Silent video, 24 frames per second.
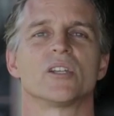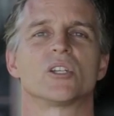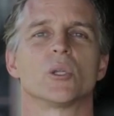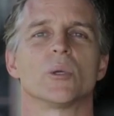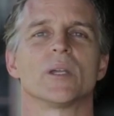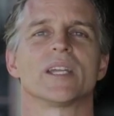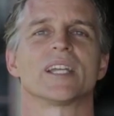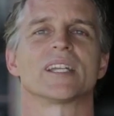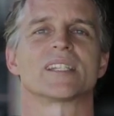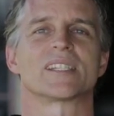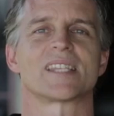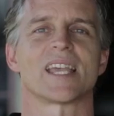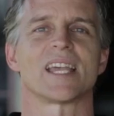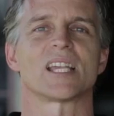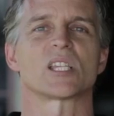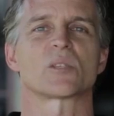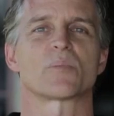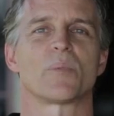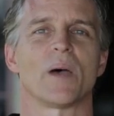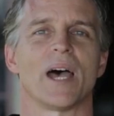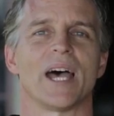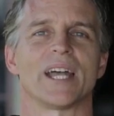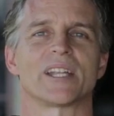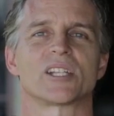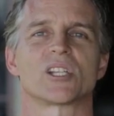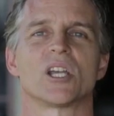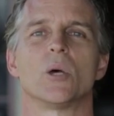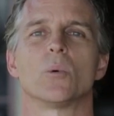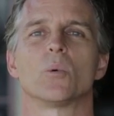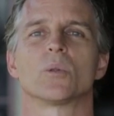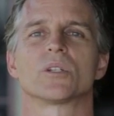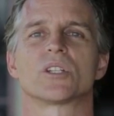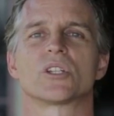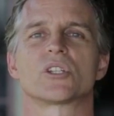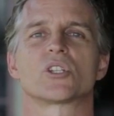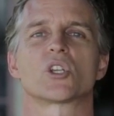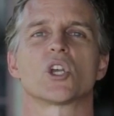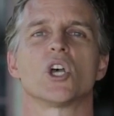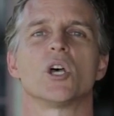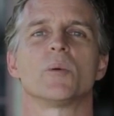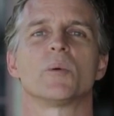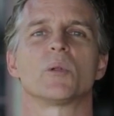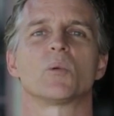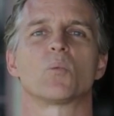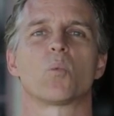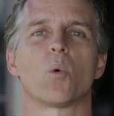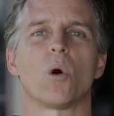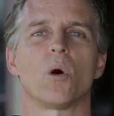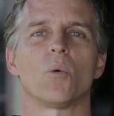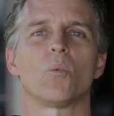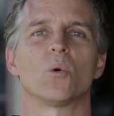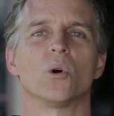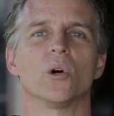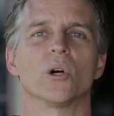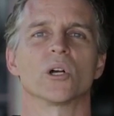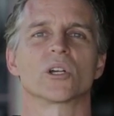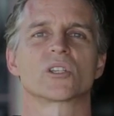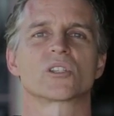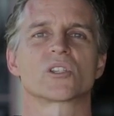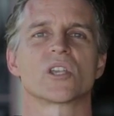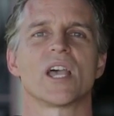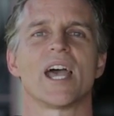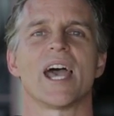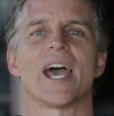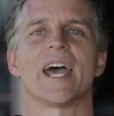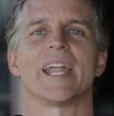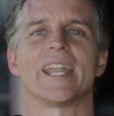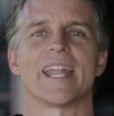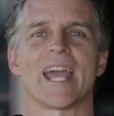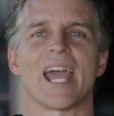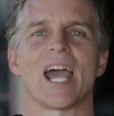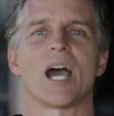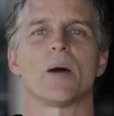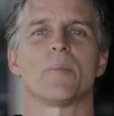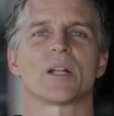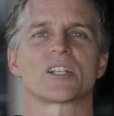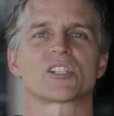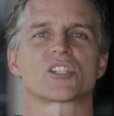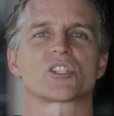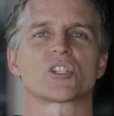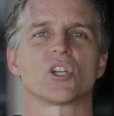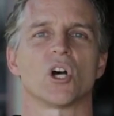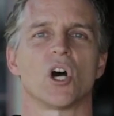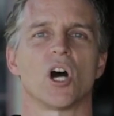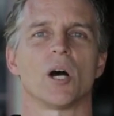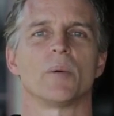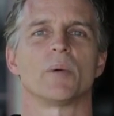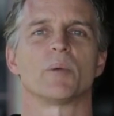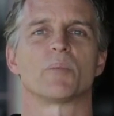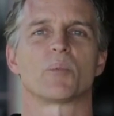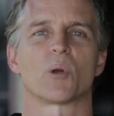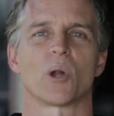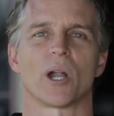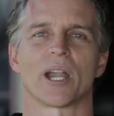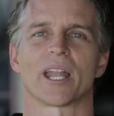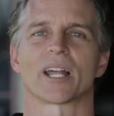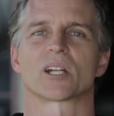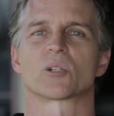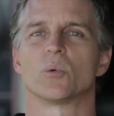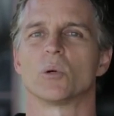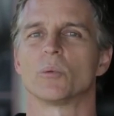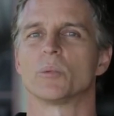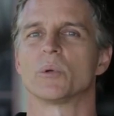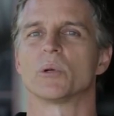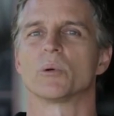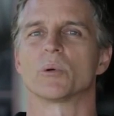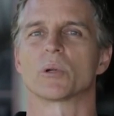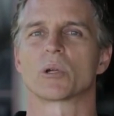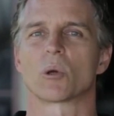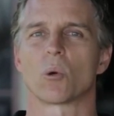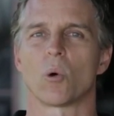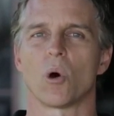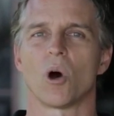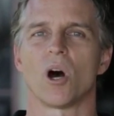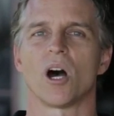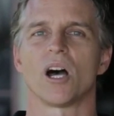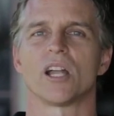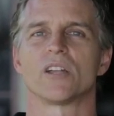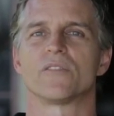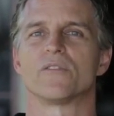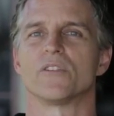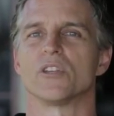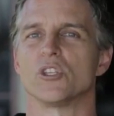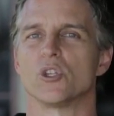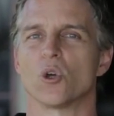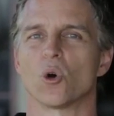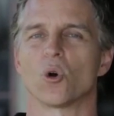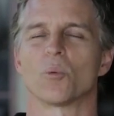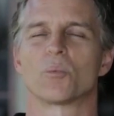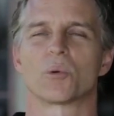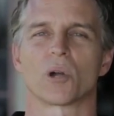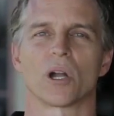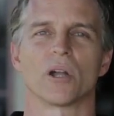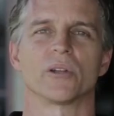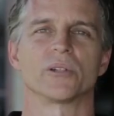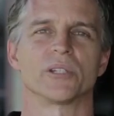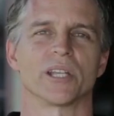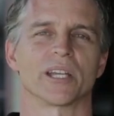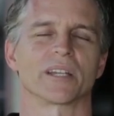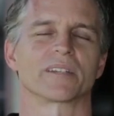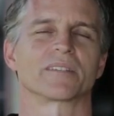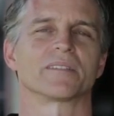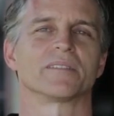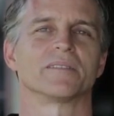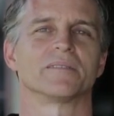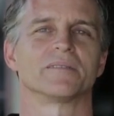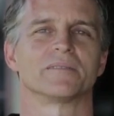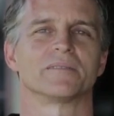Doing a test patch will determine what works and how much time and product will be required for your project.